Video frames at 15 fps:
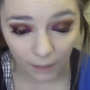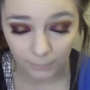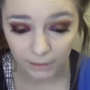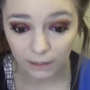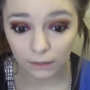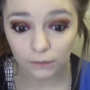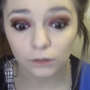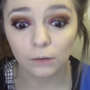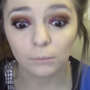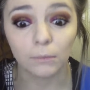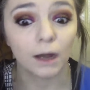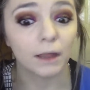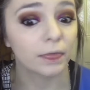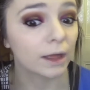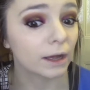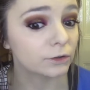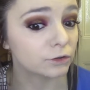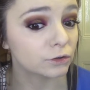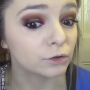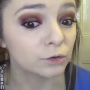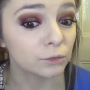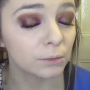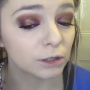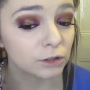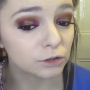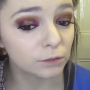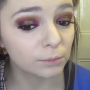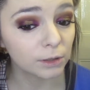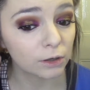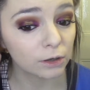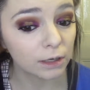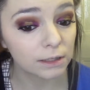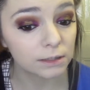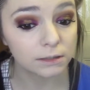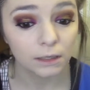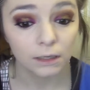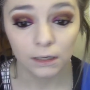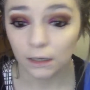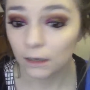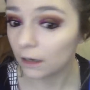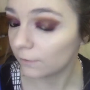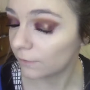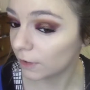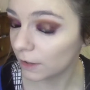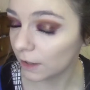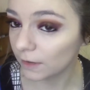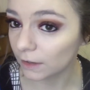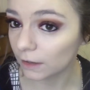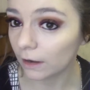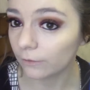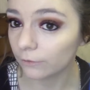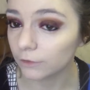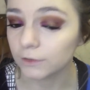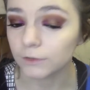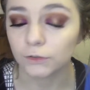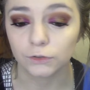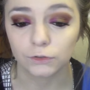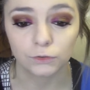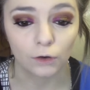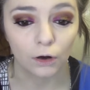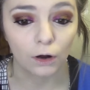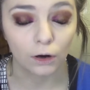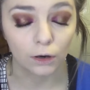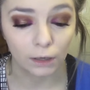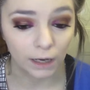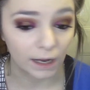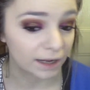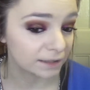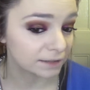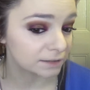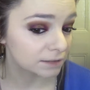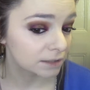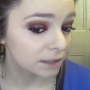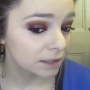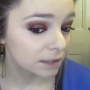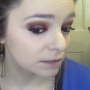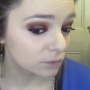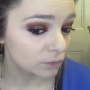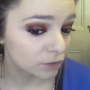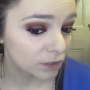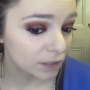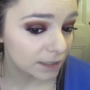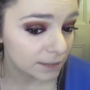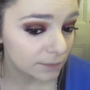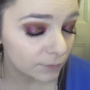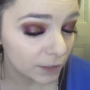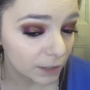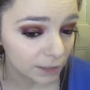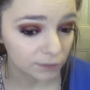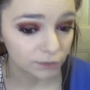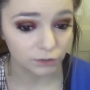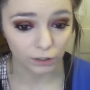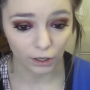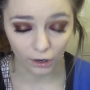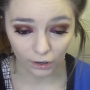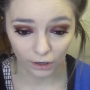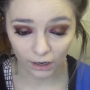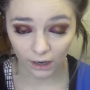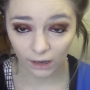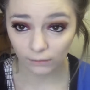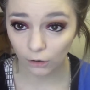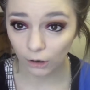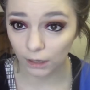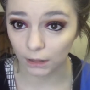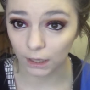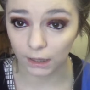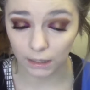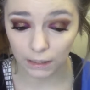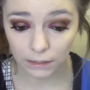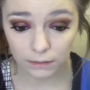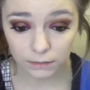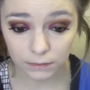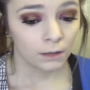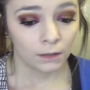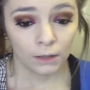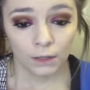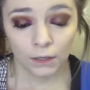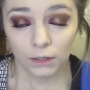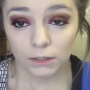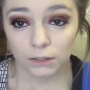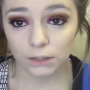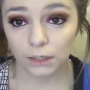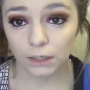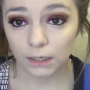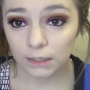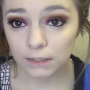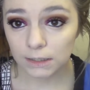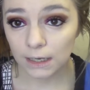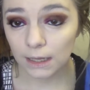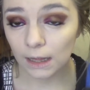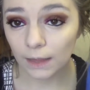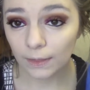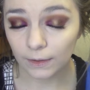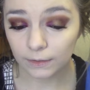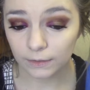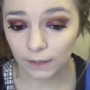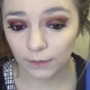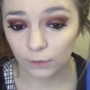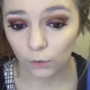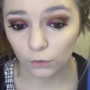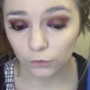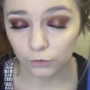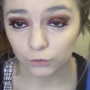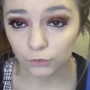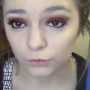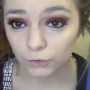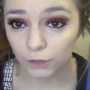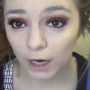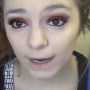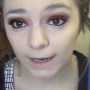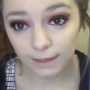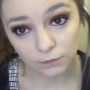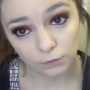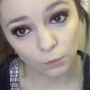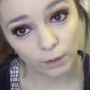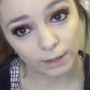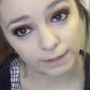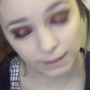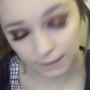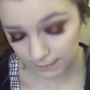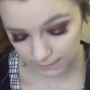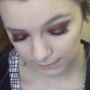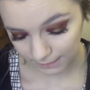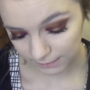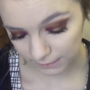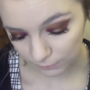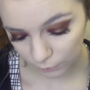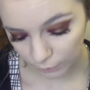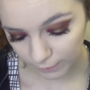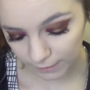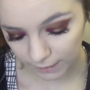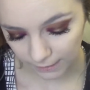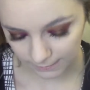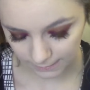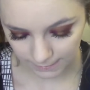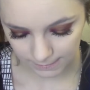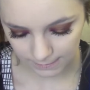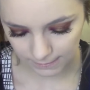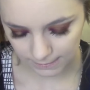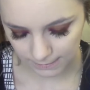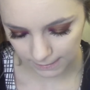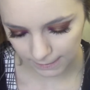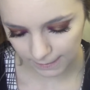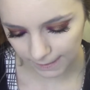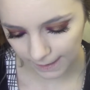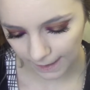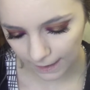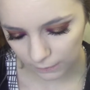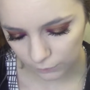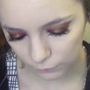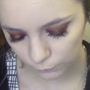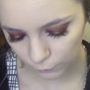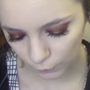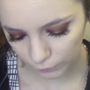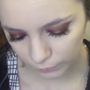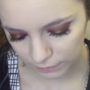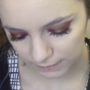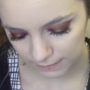mean, I don't mind that too much, to be honest. I feel like the coverage is strong and it's got a nice finish, so I quite like this. So the concealer that I got to try is quite an exciting one, and this is the Kat Von